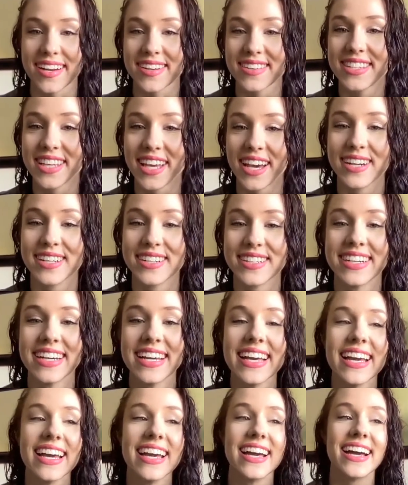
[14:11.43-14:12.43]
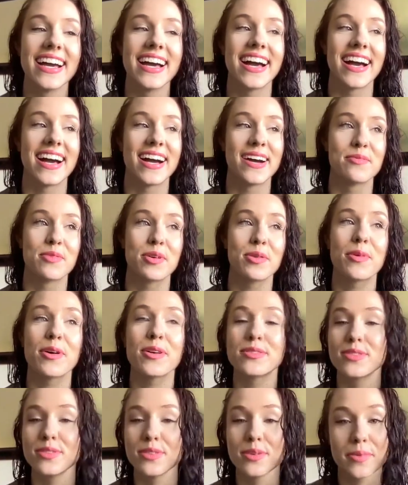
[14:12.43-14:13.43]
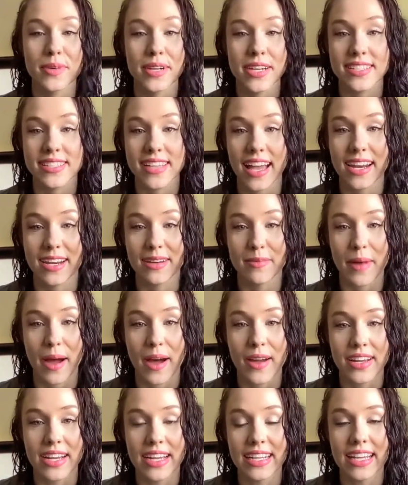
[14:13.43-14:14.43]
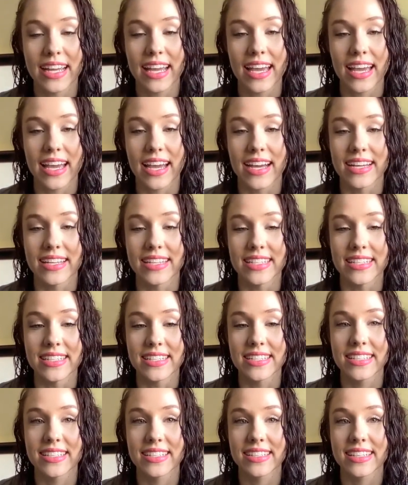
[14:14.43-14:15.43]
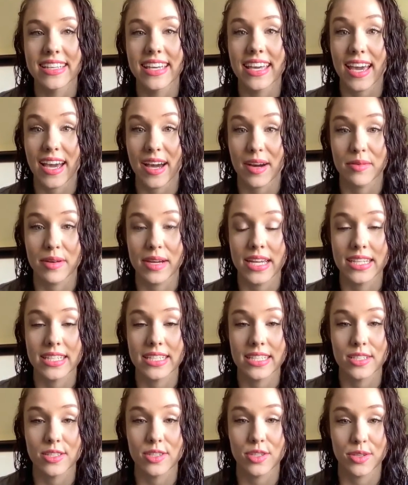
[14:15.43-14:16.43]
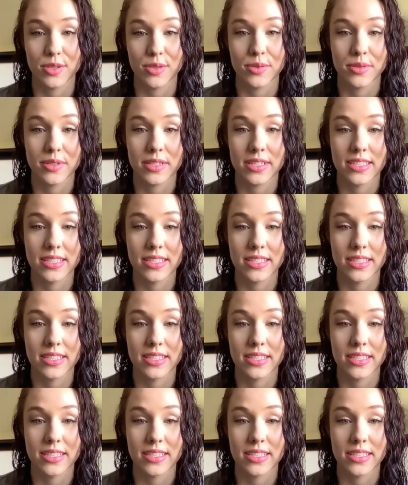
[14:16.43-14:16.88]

So we're both super excited about it and can't wait to